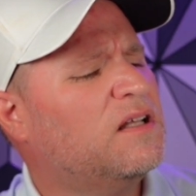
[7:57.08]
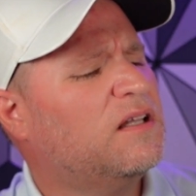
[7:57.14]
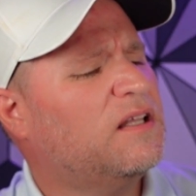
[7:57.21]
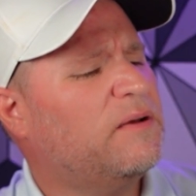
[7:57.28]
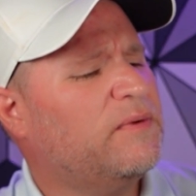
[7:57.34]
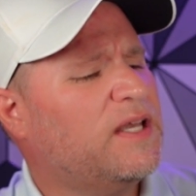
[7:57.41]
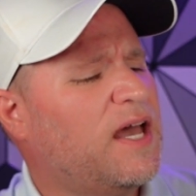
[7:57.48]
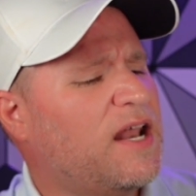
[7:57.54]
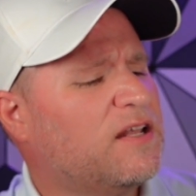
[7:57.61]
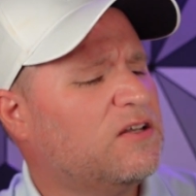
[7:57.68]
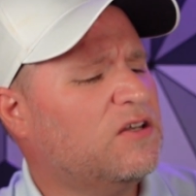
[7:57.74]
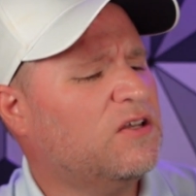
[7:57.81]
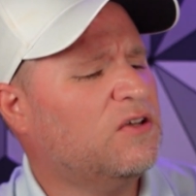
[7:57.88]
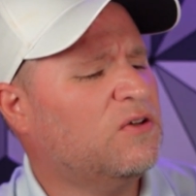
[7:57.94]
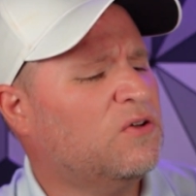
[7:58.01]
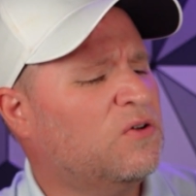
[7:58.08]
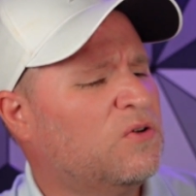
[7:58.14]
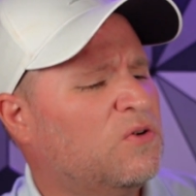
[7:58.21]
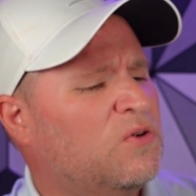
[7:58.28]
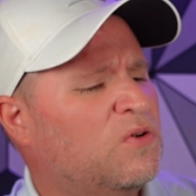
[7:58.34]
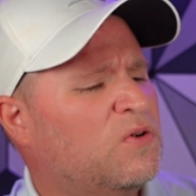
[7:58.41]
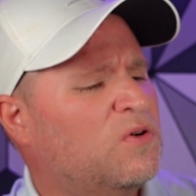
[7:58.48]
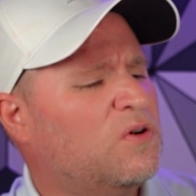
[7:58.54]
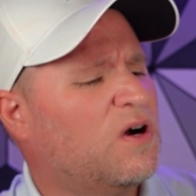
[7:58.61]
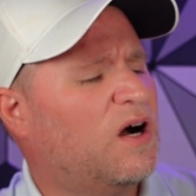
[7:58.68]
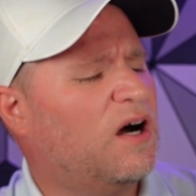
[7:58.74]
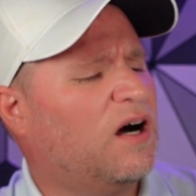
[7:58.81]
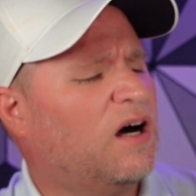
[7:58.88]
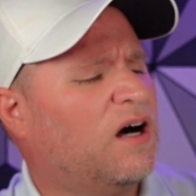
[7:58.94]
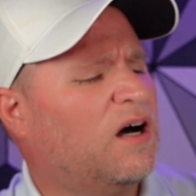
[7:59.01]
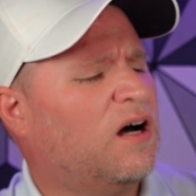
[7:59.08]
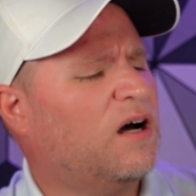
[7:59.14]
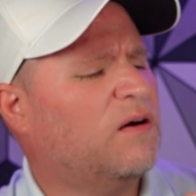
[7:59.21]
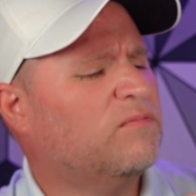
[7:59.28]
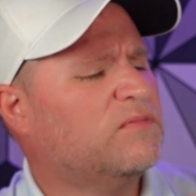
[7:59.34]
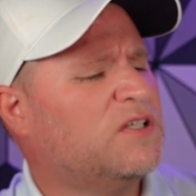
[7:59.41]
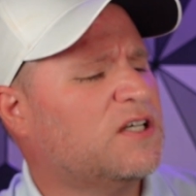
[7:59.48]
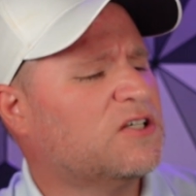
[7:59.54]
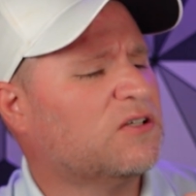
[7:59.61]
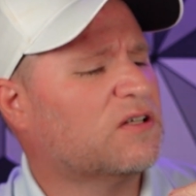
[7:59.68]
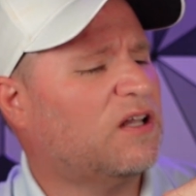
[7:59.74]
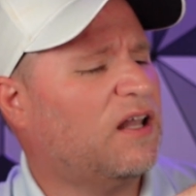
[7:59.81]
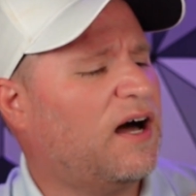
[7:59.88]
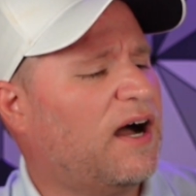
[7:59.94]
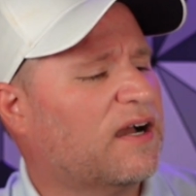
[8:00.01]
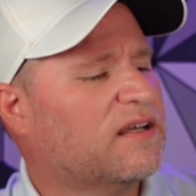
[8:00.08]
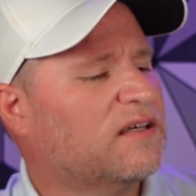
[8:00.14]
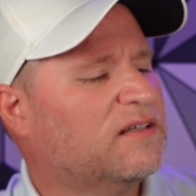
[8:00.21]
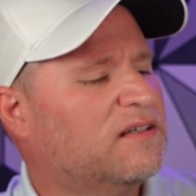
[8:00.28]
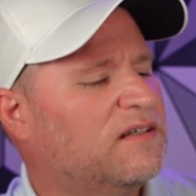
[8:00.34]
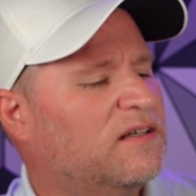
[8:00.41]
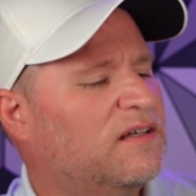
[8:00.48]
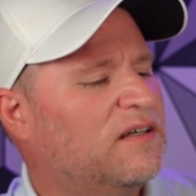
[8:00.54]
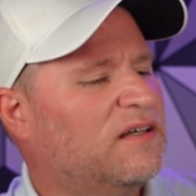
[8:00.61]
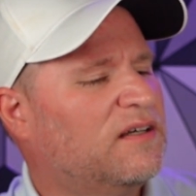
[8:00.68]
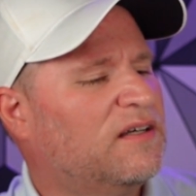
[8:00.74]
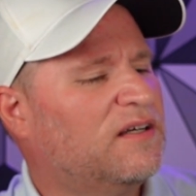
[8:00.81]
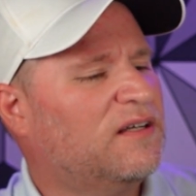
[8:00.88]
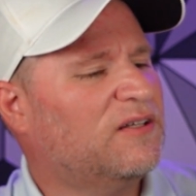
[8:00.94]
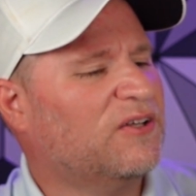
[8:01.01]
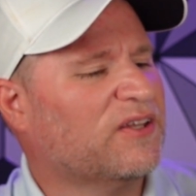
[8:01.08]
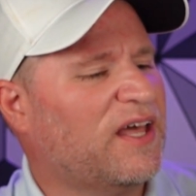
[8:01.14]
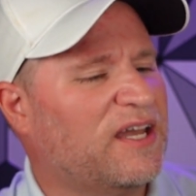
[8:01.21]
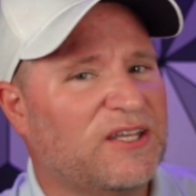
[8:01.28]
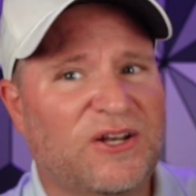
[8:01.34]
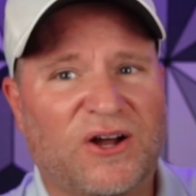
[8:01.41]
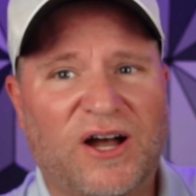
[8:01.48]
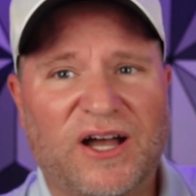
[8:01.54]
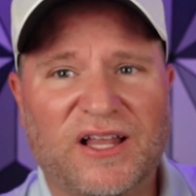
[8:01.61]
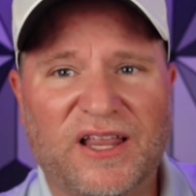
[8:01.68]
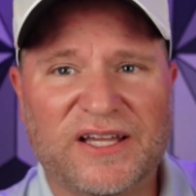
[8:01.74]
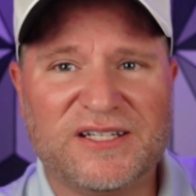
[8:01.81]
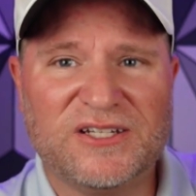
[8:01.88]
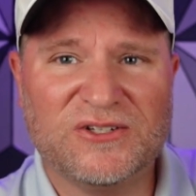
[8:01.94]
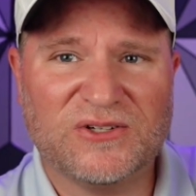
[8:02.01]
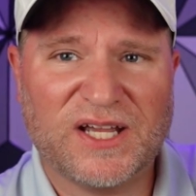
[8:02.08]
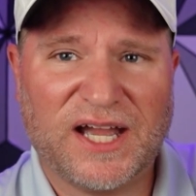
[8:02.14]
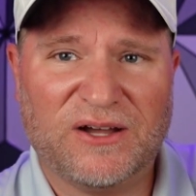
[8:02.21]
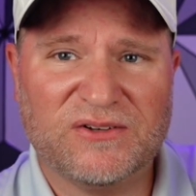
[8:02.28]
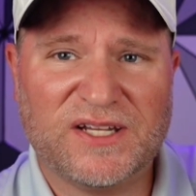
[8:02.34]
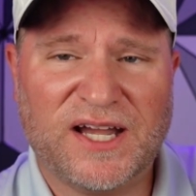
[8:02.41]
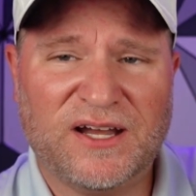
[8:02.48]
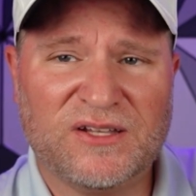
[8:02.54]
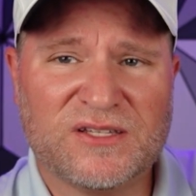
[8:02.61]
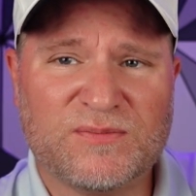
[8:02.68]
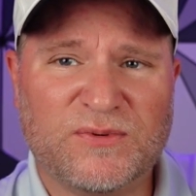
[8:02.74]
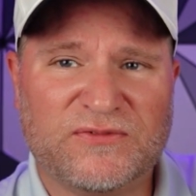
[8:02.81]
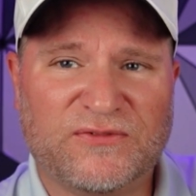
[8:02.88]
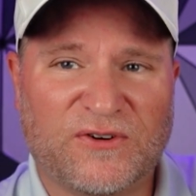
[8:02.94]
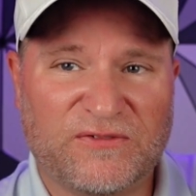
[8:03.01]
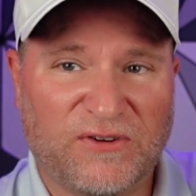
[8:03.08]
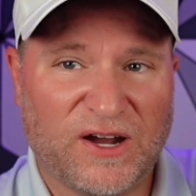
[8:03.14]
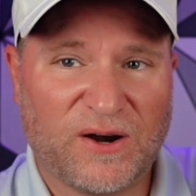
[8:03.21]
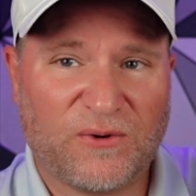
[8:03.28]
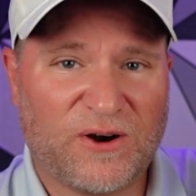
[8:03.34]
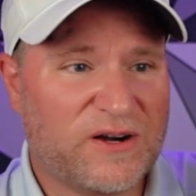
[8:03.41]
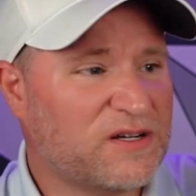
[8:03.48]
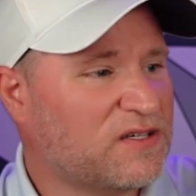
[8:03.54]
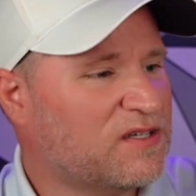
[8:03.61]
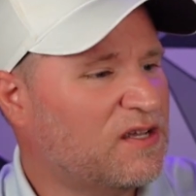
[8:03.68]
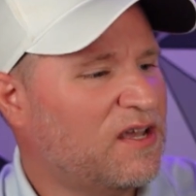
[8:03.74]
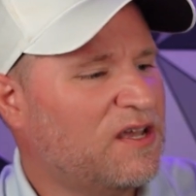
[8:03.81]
let me add a new digital clock. Look at that. You know how I like to do countdowns for fireworks?